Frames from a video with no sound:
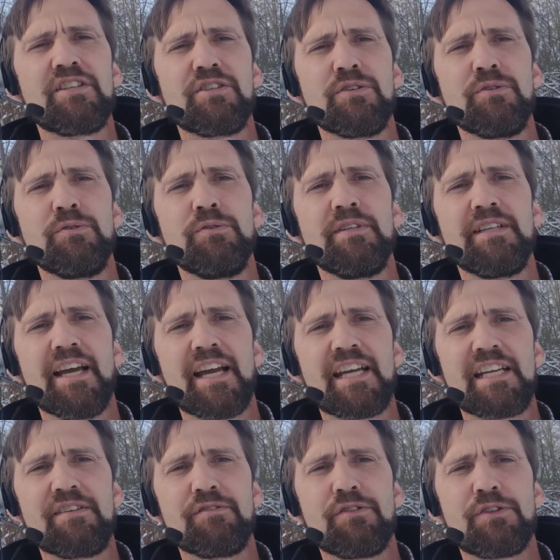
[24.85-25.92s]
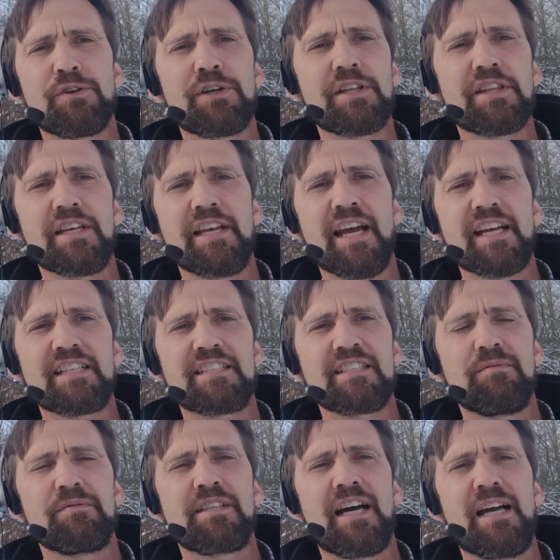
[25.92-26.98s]
to negative 30 the next
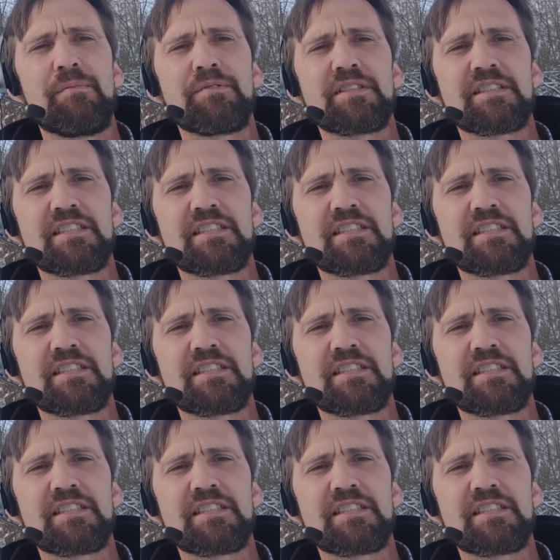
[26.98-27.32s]
sometimes,